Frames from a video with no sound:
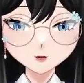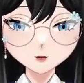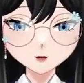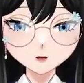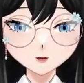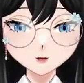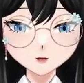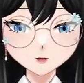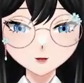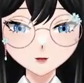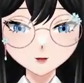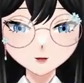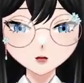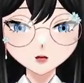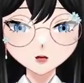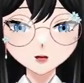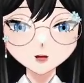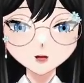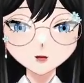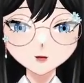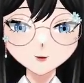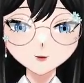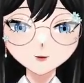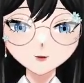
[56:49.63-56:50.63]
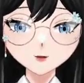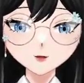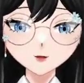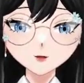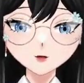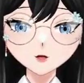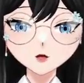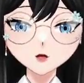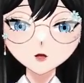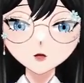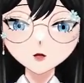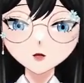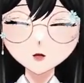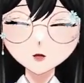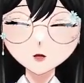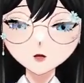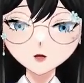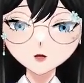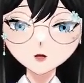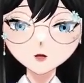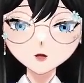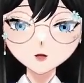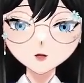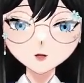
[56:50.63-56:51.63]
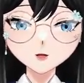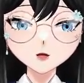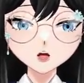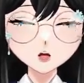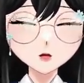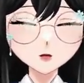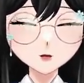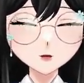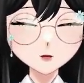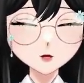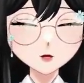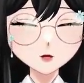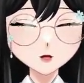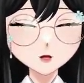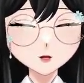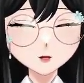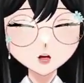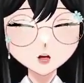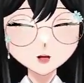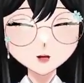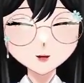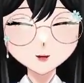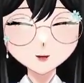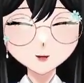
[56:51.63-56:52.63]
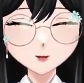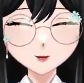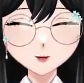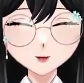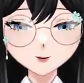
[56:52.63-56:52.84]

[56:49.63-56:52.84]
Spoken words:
you knock out the target gene in the mice,